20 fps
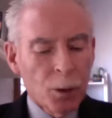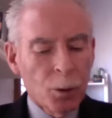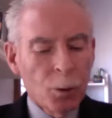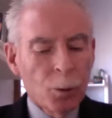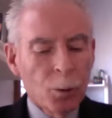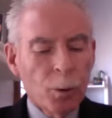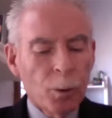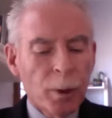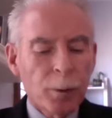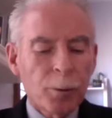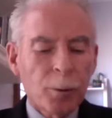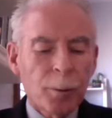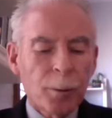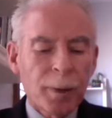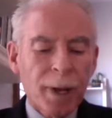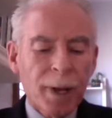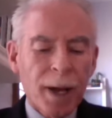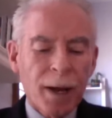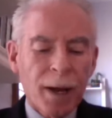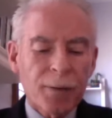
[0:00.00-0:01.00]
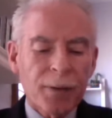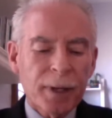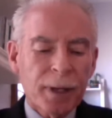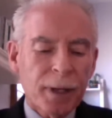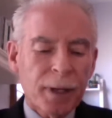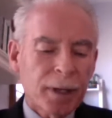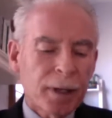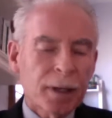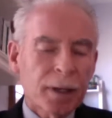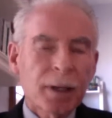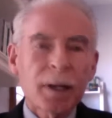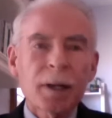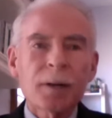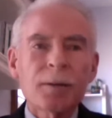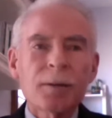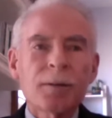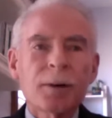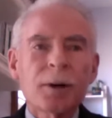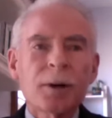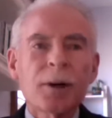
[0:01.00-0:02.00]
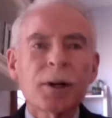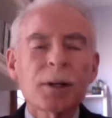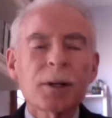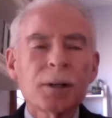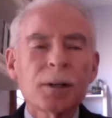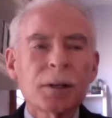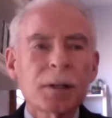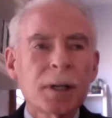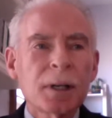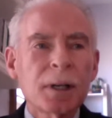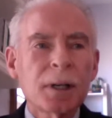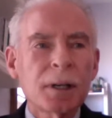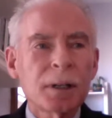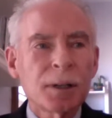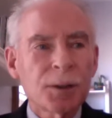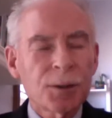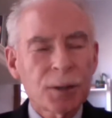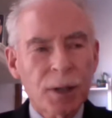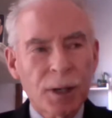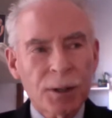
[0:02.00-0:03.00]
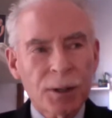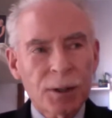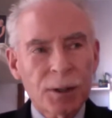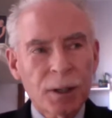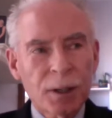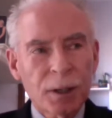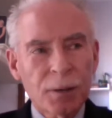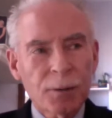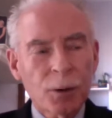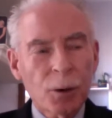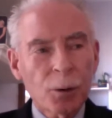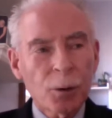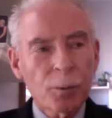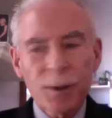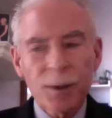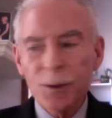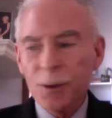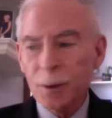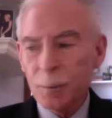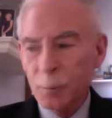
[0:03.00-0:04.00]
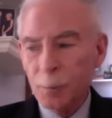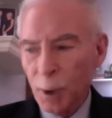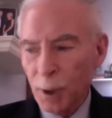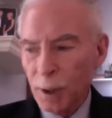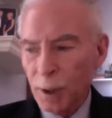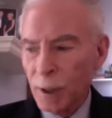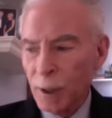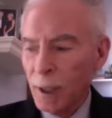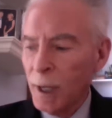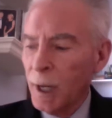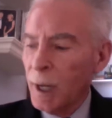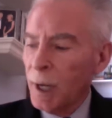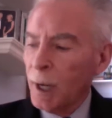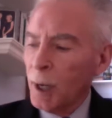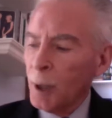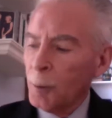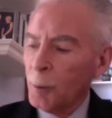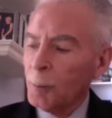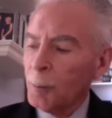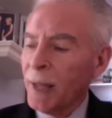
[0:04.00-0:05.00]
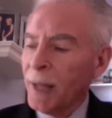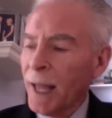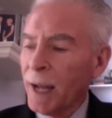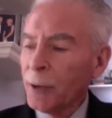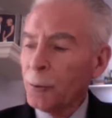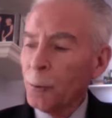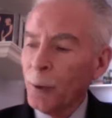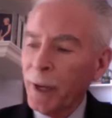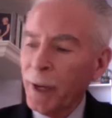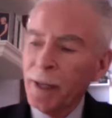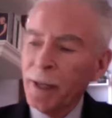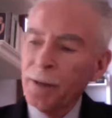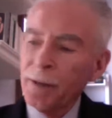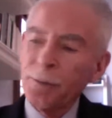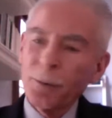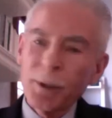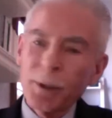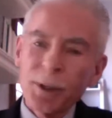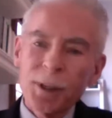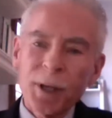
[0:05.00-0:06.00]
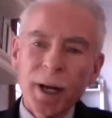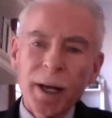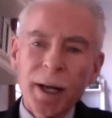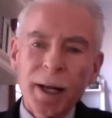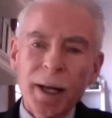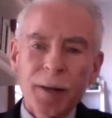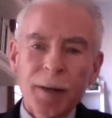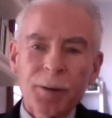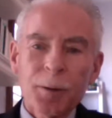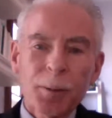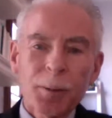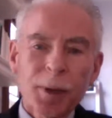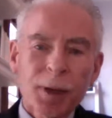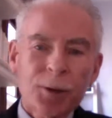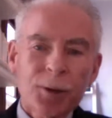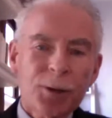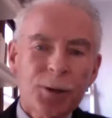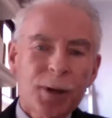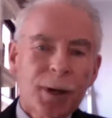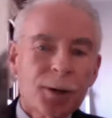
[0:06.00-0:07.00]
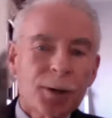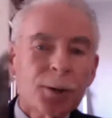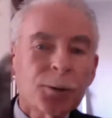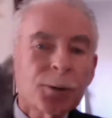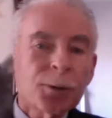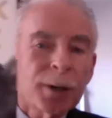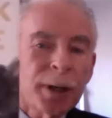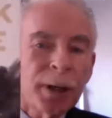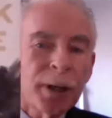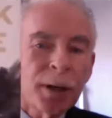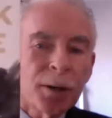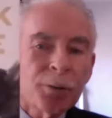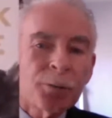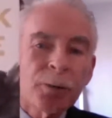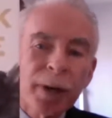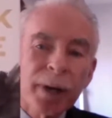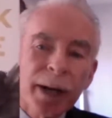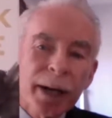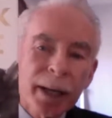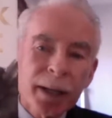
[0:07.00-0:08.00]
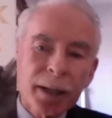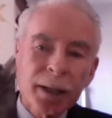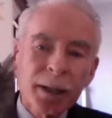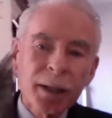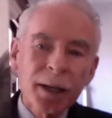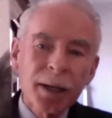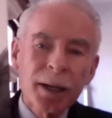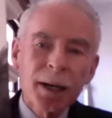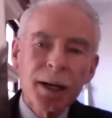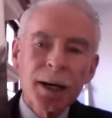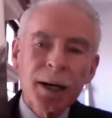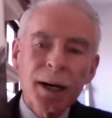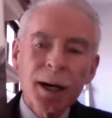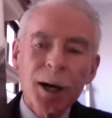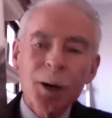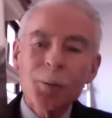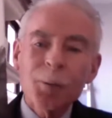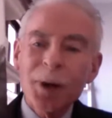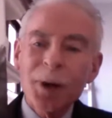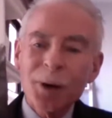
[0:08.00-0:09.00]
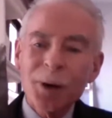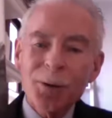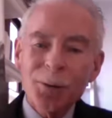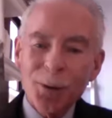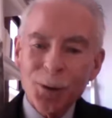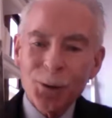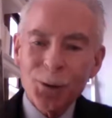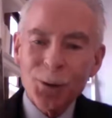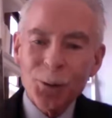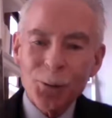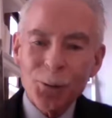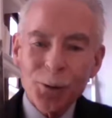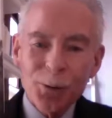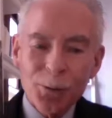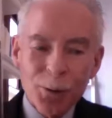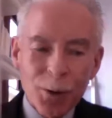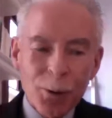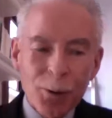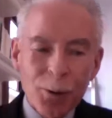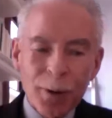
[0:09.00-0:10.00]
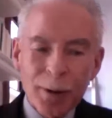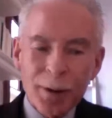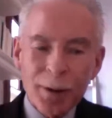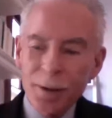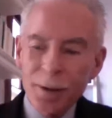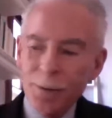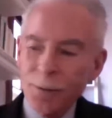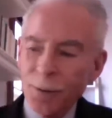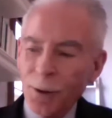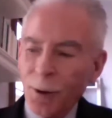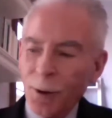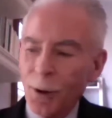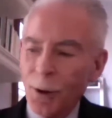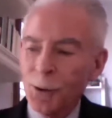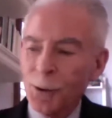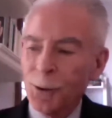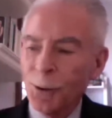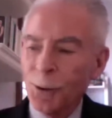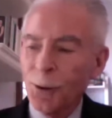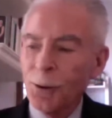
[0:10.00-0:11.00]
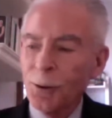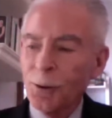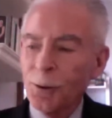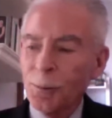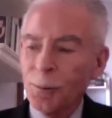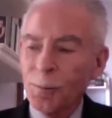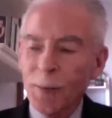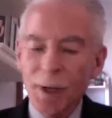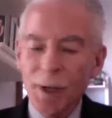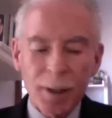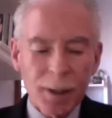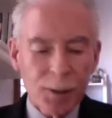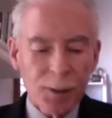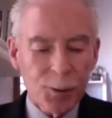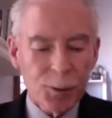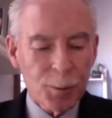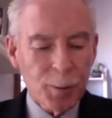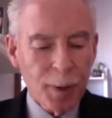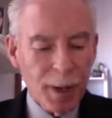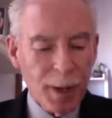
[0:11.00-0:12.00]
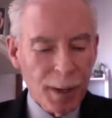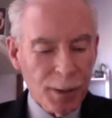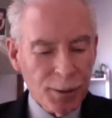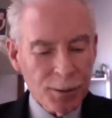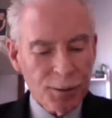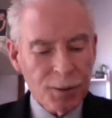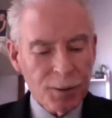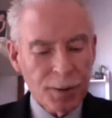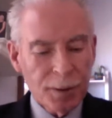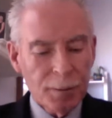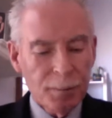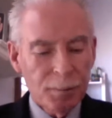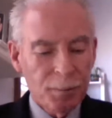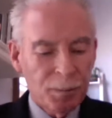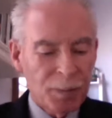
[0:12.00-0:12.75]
We will be having a very good discussion of her recent book, Black Wave, which I had the pleasure not only of reading, but of also reviewing for our journal, Middle East Policy.